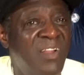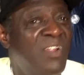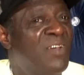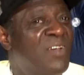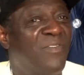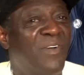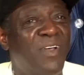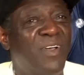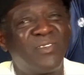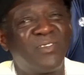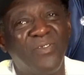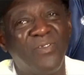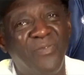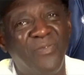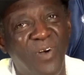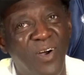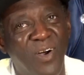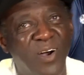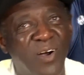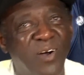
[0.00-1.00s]
First of
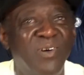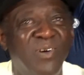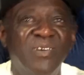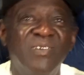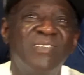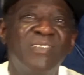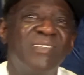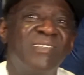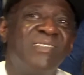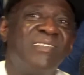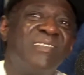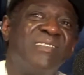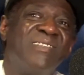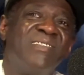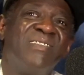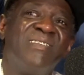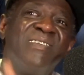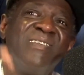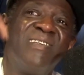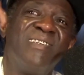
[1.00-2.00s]
all,
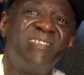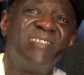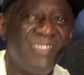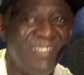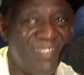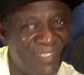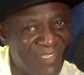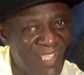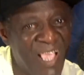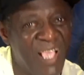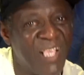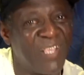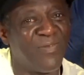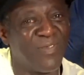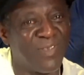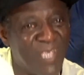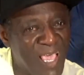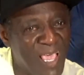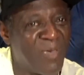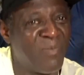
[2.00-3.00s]
thanks for
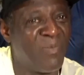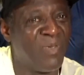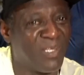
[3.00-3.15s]
taking me